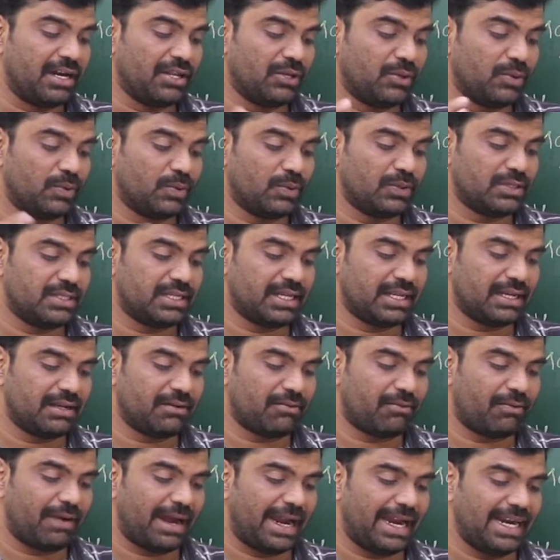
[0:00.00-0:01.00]

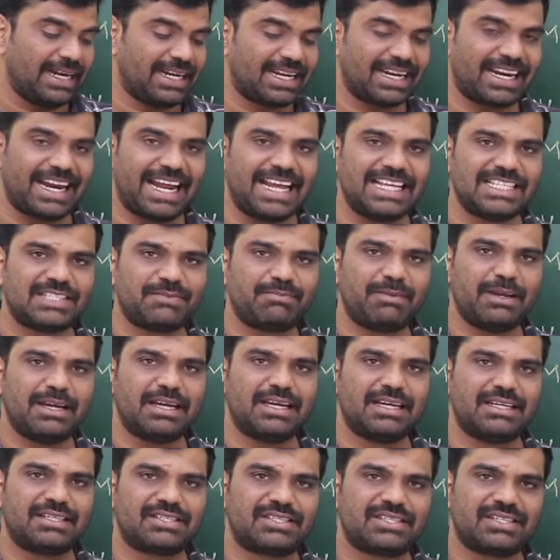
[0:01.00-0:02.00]
using white rice
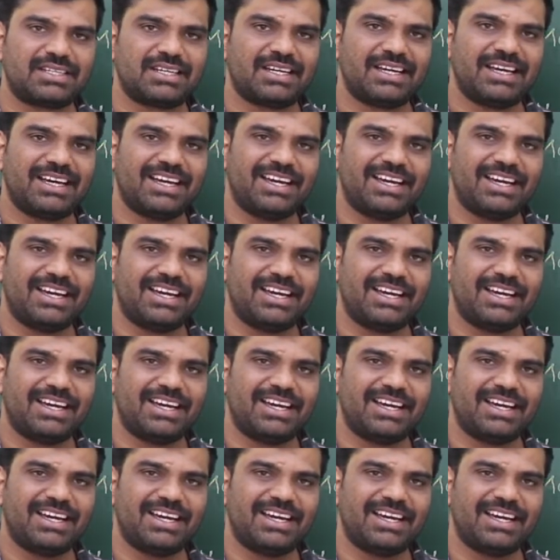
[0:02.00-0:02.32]
paste.